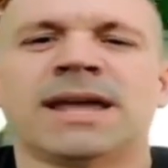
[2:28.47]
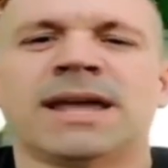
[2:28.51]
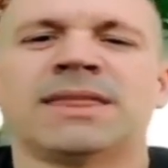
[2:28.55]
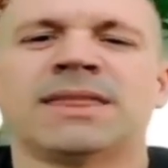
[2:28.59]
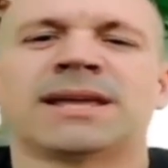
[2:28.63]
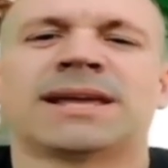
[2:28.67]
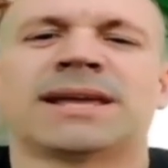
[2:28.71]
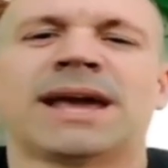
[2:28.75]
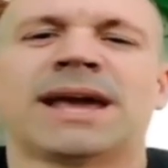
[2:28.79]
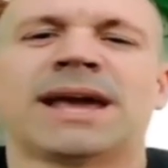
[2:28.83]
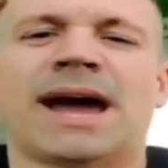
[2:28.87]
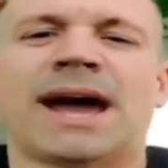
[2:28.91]
And
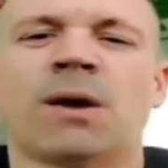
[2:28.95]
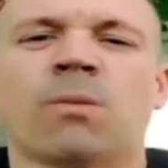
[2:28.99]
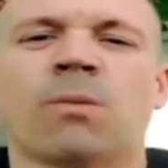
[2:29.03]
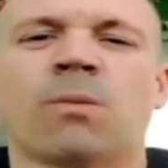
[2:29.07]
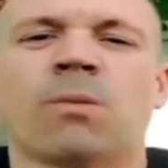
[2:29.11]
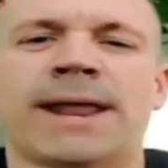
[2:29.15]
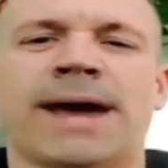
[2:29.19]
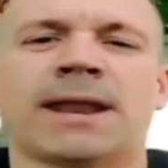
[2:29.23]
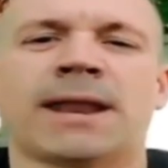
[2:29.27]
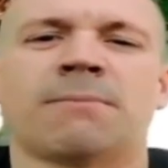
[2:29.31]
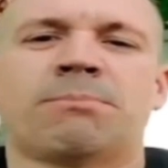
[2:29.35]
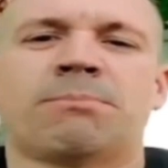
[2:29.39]
the guy
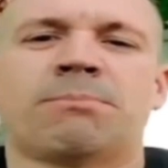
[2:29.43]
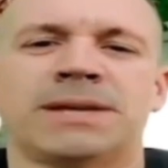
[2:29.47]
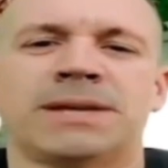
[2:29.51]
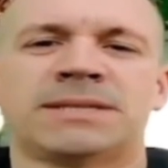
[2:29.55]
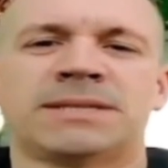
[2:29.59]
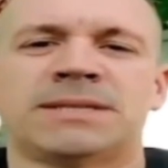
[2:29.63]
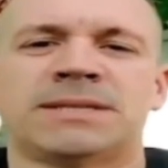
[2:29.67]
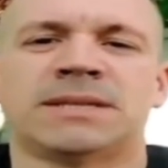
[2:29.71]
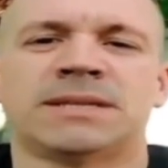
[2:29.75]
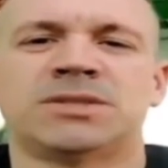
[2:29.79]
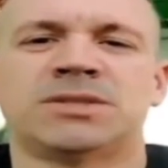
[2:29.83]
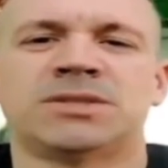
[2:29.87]
went out of
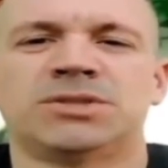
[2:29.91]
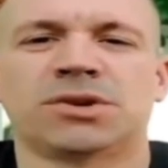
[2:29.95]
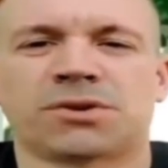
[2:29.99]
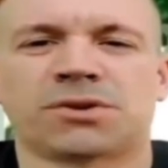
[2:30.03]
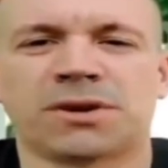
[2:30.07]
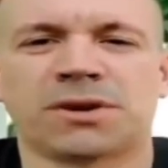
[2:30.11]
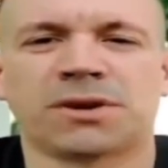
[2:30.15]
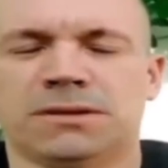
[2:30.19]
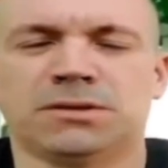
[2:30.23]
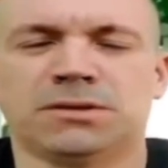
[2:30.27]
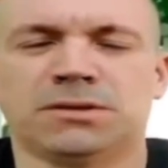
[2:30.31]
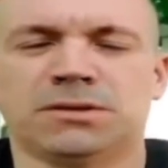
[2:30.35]
business
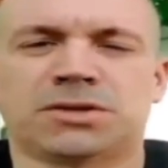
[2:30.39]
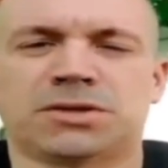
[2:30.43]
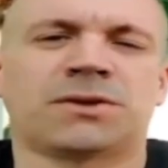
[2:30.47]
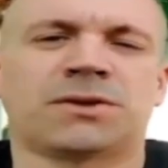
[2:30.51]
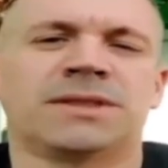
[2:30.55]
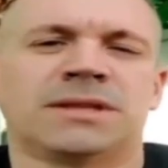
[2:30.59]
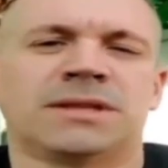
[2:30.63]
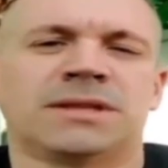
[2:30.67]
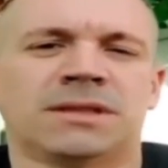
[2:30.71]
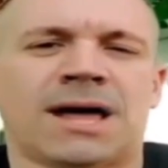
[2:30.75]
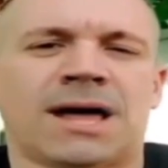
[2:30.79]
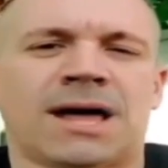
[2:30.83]
during
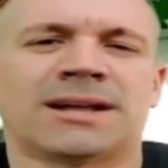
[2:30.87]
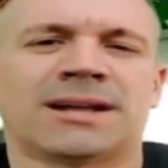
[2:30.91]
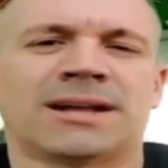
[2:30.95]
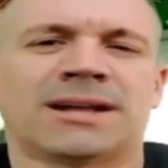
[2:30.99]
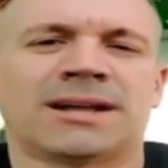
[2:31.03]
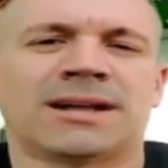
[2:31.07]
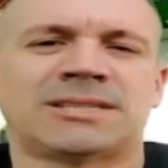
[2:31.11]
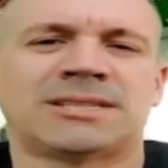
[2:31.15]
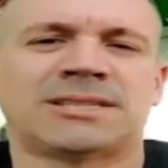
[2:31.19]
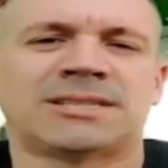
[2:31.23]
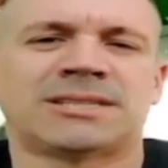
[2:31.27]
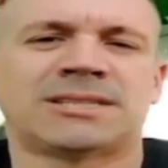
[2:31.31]
the
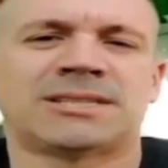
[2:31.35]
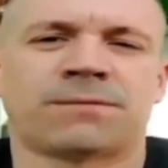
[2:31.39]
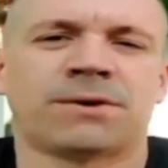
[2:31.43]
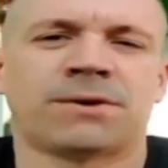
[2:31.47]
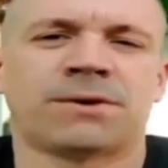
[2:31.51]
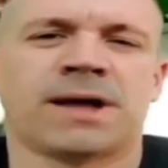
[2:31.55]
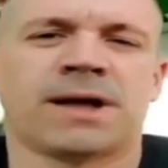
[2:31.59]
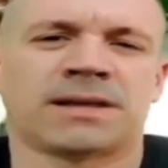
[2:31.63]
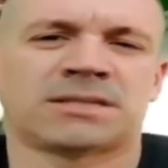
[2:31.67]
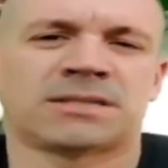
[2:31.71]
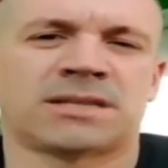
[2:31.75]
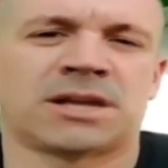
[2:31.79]
lockdown for
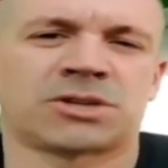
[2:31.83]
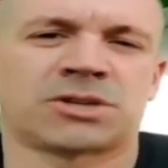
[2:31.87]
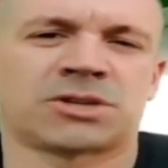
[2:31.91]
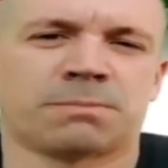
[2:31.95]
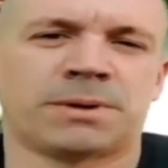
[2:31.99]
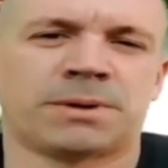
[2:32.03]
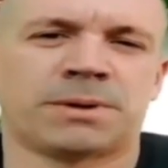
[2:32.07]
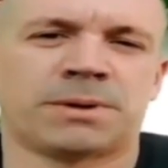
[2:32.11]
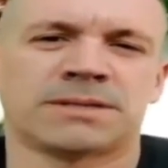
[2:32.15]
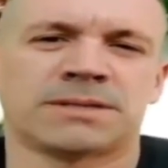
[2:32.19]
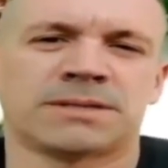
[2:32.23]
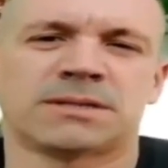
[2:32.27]
non-essential
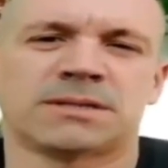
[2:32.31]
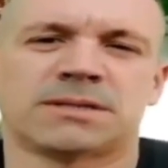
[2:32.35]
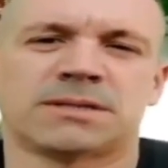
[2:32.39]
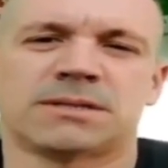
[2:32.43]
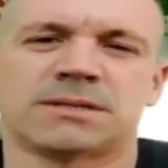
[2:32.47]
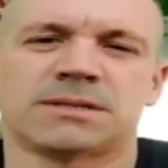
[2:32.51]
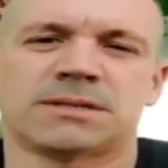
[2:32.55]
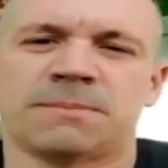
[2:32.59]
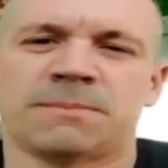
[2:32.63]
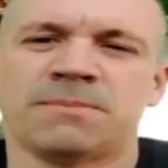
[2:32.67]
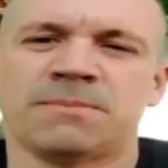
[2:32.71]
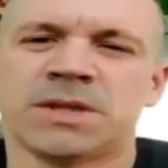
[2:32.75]

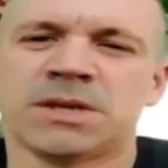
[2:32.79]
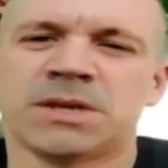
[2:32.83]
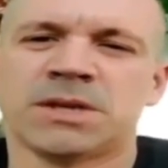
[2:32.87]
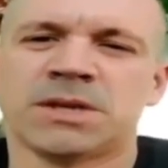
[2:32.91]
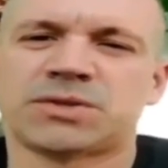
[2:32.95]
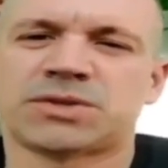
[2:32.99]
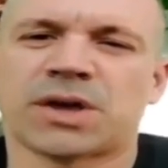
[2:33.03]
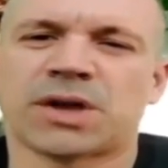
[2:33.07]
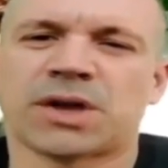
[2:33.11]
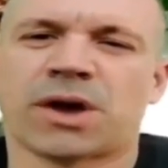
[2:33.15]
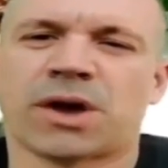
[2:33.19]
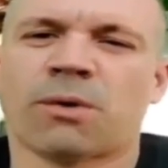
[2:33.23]
businesses.
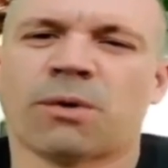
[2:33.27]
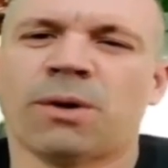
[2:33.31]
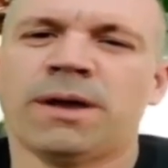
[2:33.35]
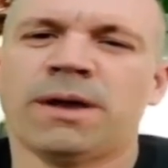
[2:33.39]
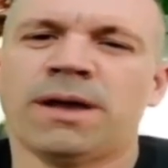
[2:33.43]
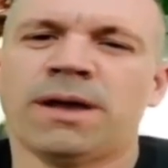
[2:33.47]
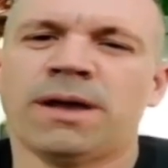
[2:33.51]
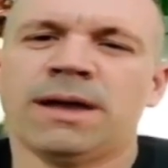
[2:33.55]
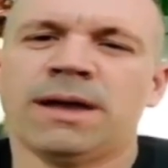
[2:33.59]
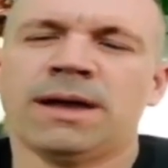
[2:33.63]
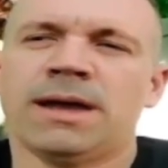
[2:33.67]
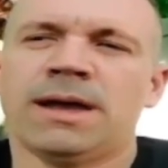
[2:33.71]
So
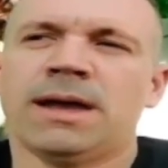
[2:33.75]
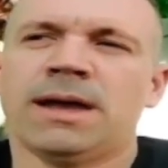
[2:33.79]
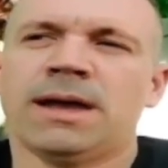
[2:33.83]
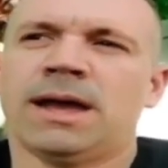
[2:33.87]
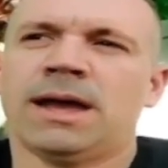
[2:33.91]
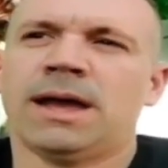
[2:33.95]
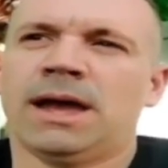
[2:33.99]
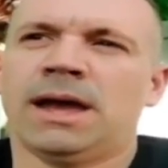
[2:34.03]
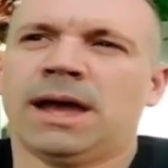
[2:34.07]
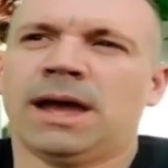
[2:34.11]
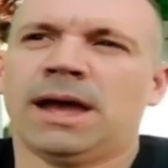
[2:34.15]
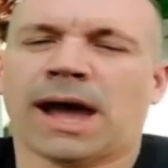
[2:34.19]

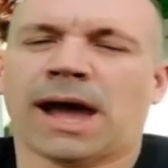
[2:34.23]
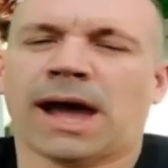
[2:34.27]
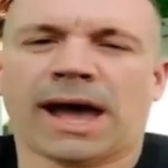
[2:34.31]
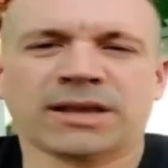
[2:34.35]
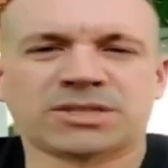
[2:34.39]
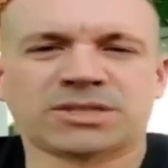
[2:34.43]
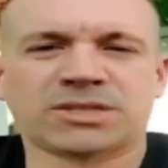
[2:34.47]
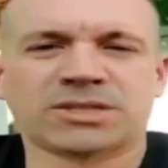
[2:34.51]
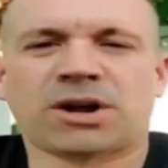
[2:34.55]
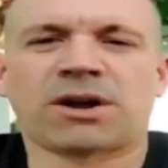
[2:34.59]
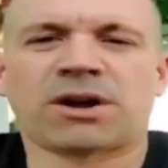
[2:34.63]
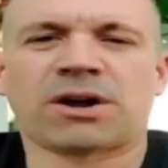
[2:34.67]

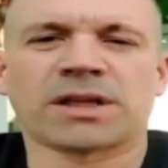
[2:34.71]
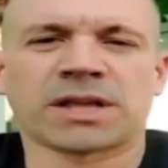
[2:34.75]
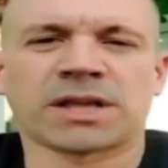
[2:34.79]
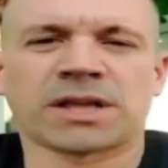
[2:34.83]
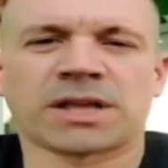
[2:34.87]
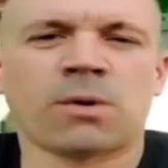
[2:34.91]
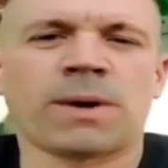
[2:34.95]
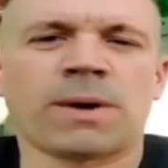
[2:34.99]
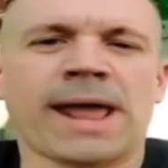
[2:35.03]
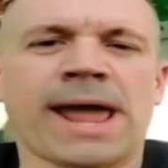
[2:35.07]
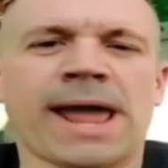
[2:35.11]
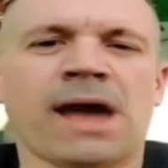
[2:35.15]
I started
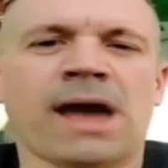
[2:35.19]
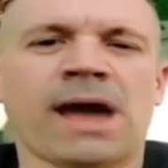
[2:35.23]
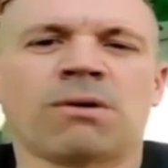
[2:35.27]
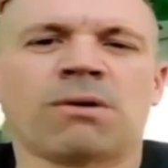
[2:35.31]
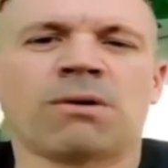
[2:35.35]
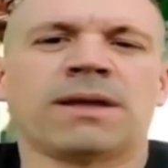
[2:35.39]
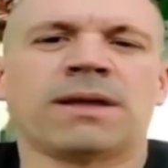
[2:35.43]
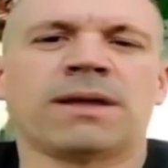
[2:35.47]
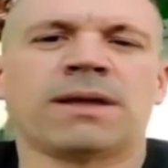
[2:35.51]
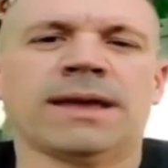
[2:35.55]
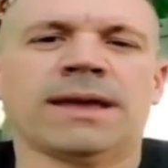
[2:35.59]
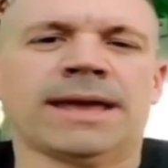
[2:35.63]
going
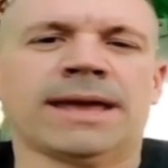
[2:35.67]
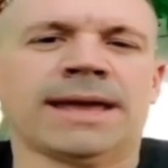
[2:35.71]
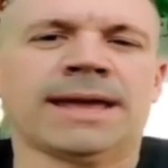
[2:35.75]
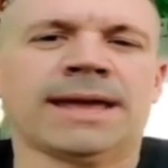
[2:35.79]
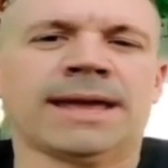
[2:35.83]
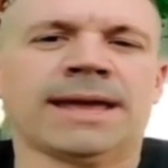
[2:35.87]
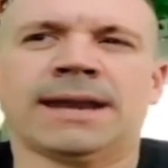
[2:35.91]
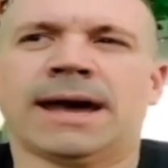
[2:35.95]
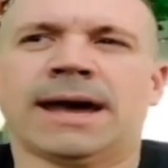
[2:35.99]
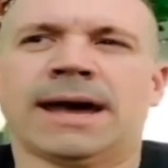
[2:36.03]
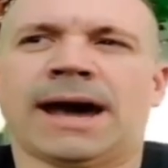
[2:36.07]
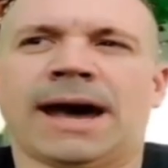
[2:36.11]
out,
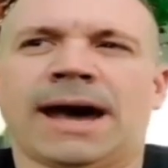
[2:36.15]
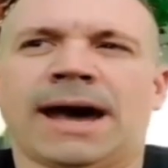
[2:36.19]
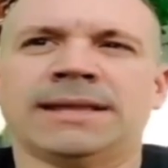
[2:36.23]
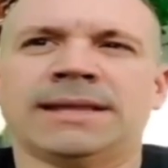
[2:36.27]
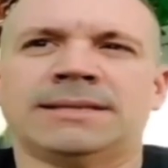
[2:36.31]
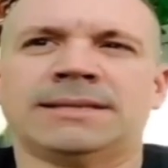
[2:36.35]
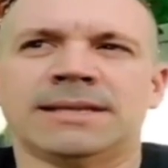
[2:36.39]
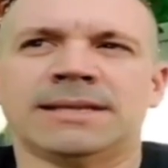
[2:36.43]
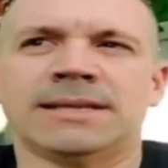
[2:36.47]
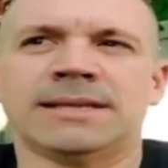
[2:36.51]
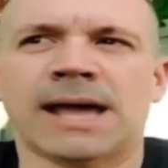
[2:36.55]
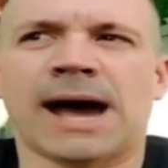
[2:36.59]
and I
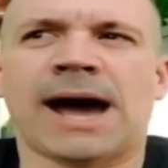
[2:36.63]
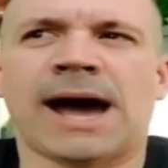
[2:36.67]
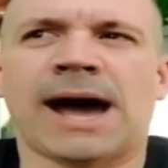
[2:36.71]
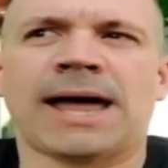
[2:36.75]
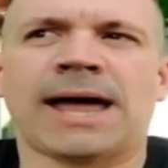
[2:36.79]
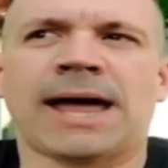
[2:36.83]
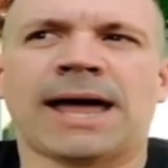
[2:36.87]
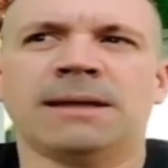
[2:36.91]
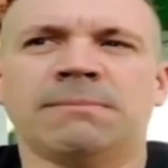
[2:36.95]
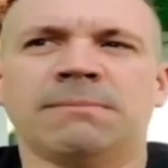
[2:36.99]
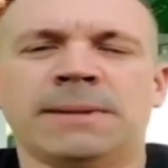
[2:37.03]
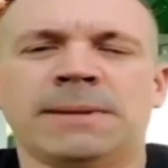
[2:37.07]
did
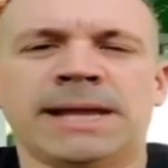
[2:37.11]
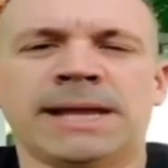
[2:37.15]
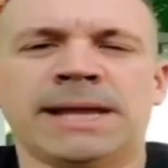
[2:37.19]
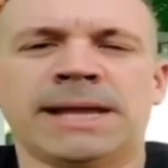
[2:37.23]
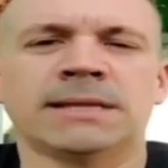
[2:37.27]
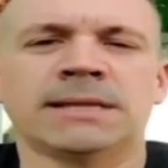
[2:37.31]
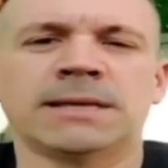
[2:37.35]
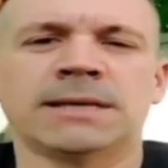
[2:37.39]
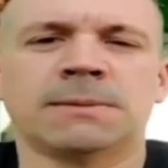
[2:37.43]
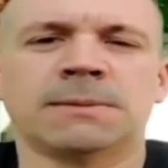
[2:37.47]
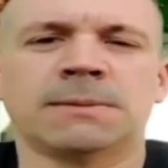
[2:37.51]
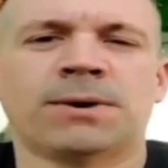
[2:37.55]
not
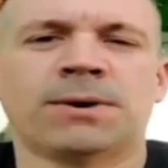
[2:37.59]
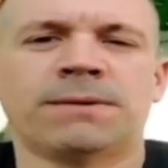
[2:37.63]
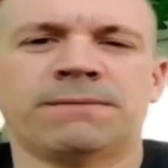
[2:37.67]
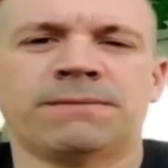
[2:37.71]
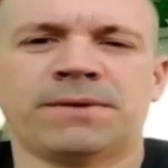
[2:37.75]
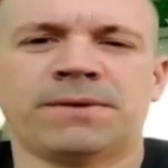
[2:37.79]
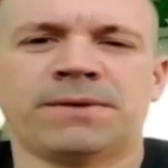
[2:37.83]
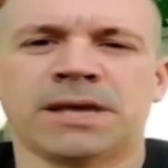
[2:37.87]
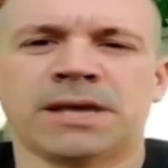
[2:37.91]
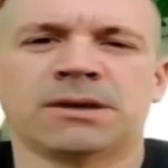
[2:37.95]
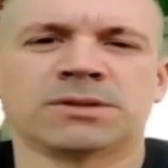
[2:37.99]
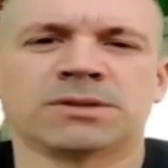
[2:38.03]
immediately
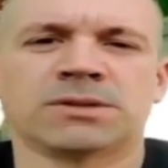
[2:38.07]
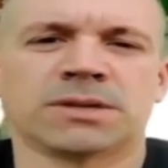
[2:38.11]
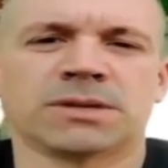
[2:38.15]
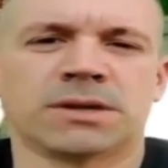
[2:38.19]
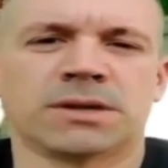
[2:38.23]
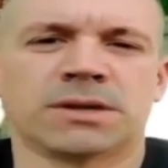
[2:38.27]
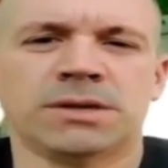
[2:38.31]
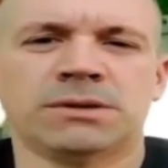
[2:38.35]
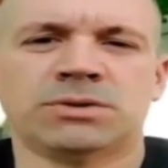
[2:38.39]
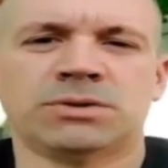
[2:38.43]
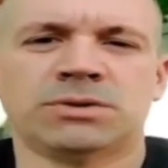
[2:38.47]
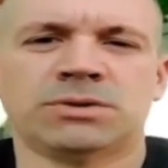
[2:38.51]
put videos
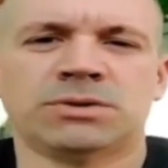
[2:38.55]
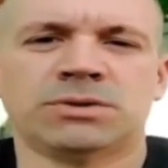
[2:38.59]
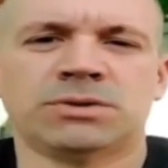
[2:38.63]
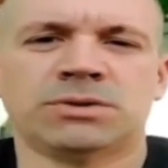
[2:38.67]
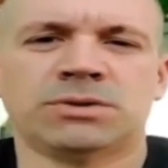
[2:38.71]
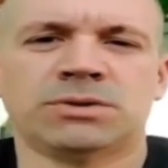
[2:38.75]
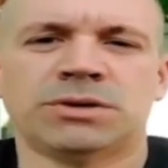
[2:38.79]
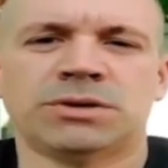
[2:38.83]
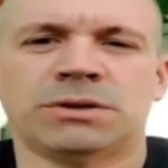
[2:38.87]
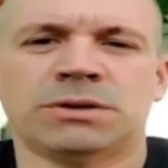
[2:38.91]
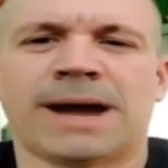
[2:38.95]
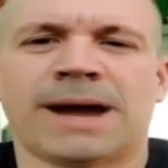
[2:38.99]
on YouTube.